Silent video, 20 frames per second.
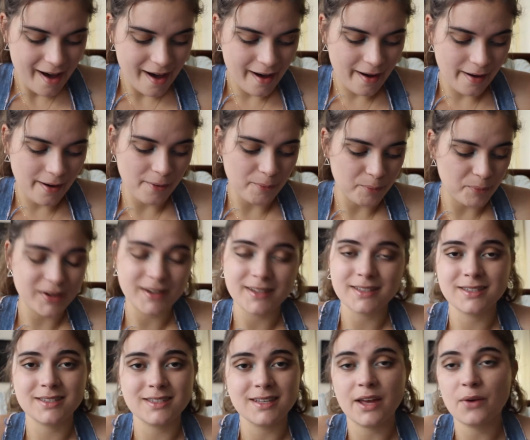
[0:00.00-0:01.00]
but
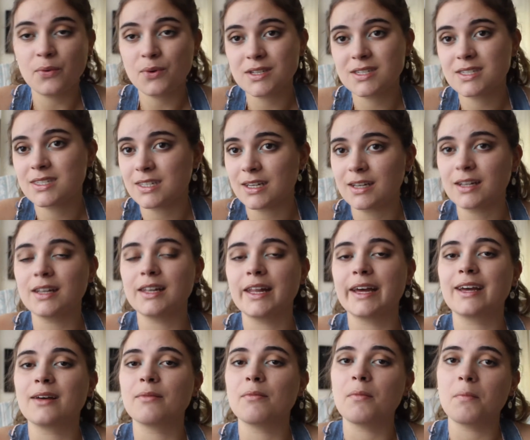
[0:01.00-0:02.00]
it was still
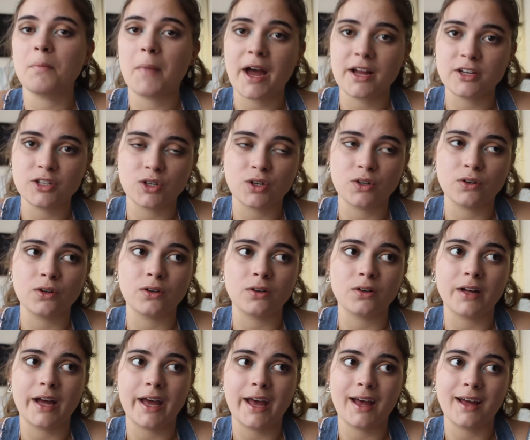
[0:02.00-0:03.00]
like a
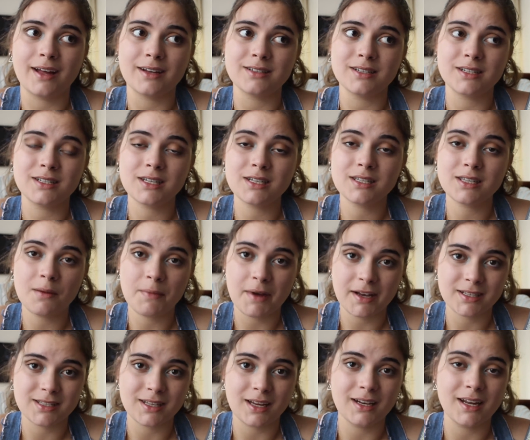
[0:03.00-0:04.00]
magical and to some
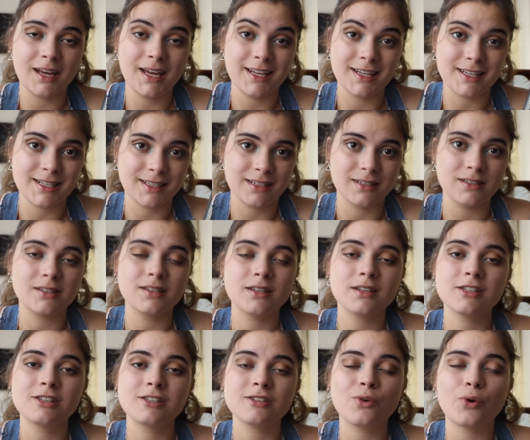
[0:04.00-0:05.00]
extent innocent
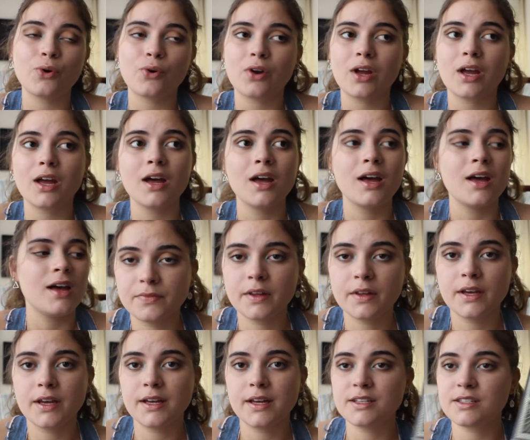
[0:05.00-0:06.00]
story,
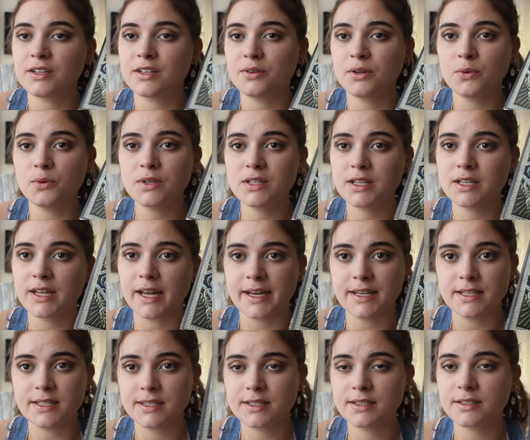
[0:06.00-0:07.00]
so it was a
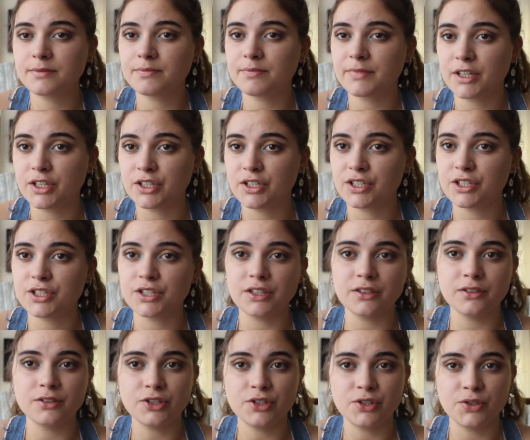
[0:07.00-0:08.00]
nice
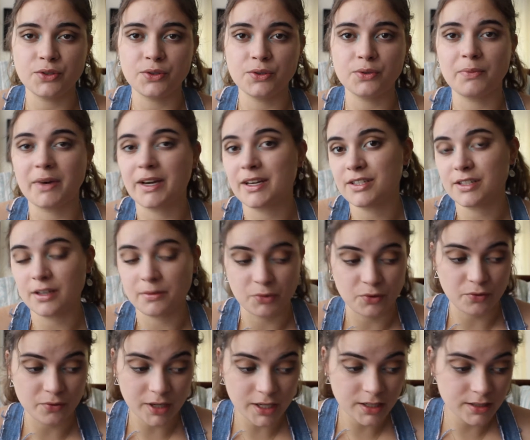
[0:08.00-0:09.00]
addition to my
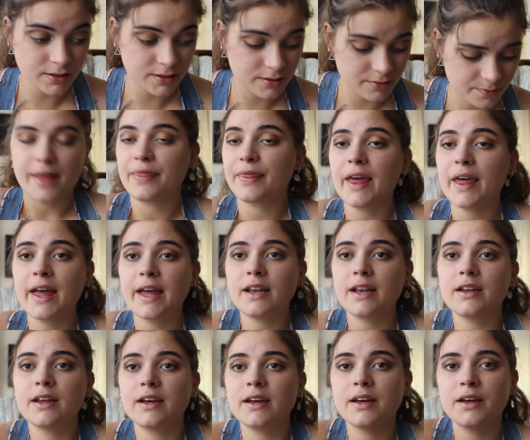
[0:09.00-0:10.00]
summer reads. And
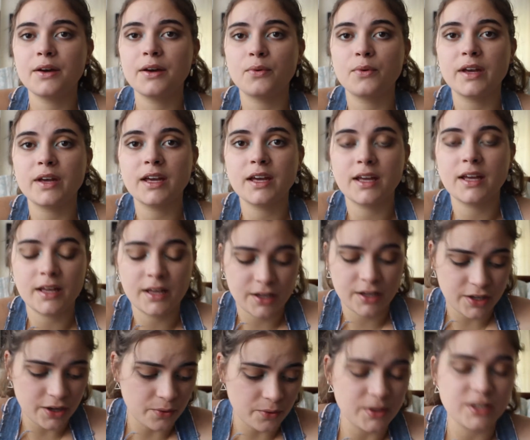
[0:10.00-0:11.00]
then we
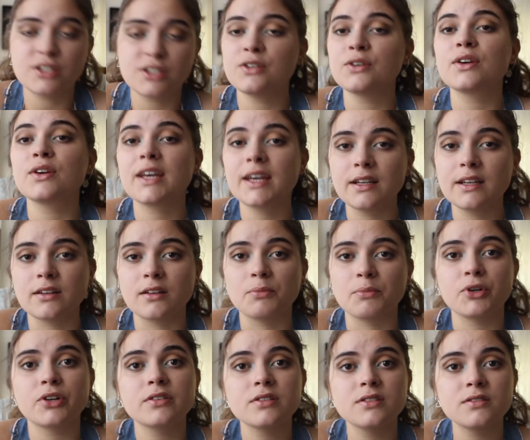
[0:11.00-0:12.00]
go into Kindle
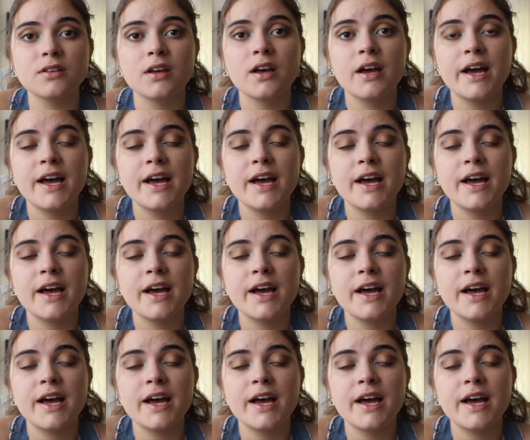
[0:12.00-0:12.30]
books.